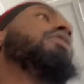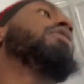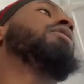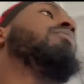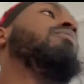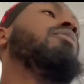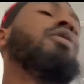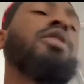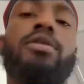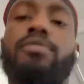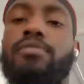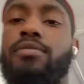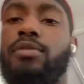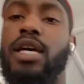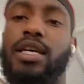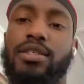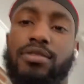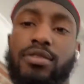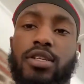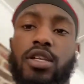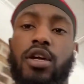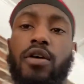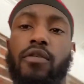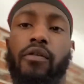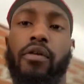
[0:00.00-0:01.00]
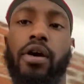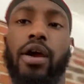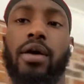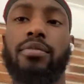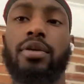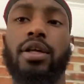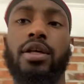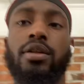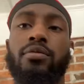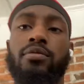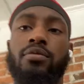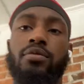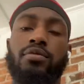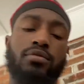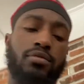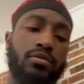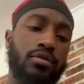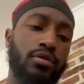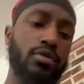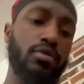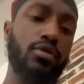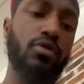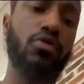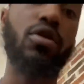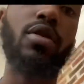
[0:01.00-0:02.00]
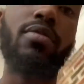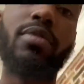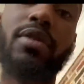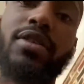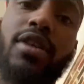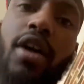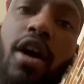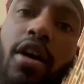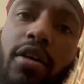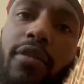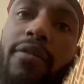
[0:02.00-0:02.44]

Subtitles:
bro, that's enough rambling. We've been talking